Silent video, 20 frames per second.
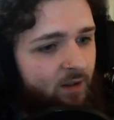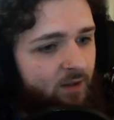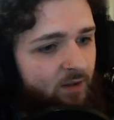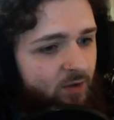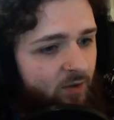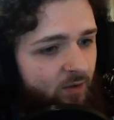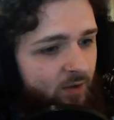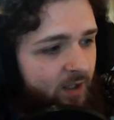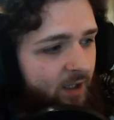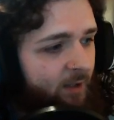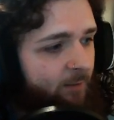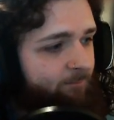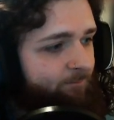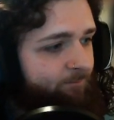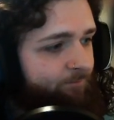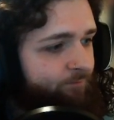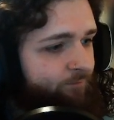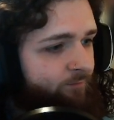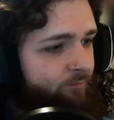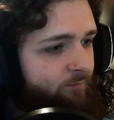So yeah,
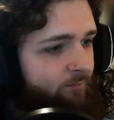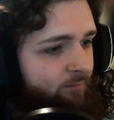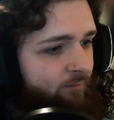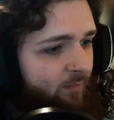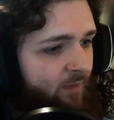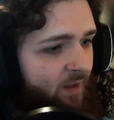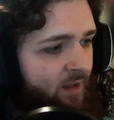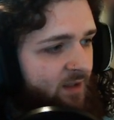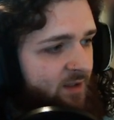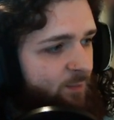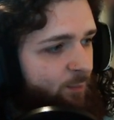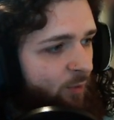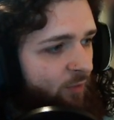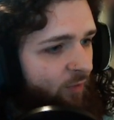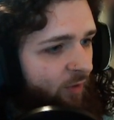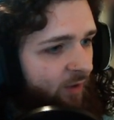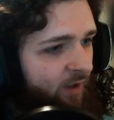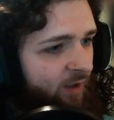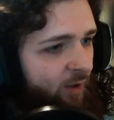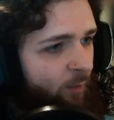Let's
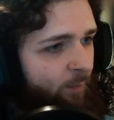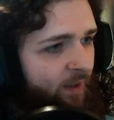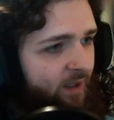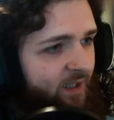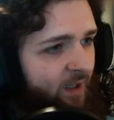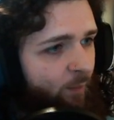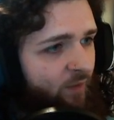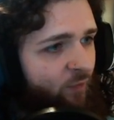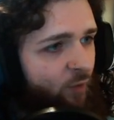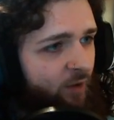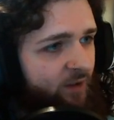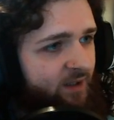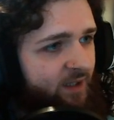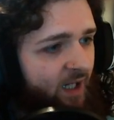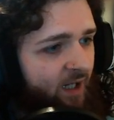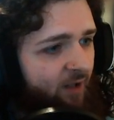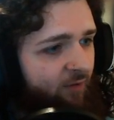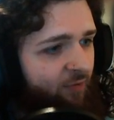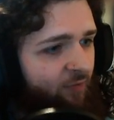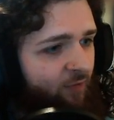move on a little bit. Then we've got
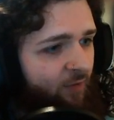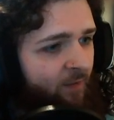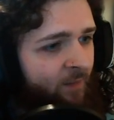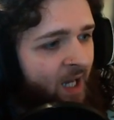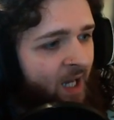Death.